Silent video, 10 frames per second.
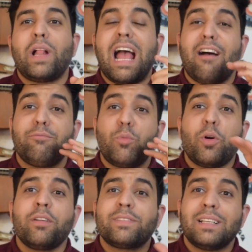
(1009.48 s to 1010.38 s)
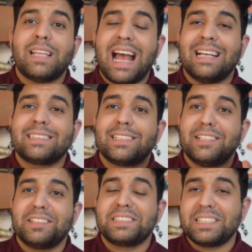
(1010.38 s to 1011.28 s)
we will have more of that
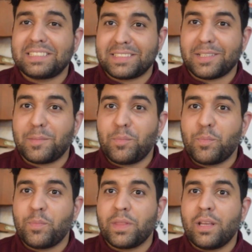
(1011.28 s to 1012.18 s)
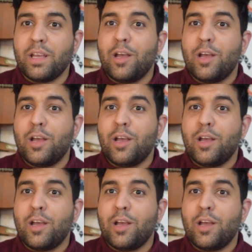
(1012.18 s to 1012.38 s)
asset in the system,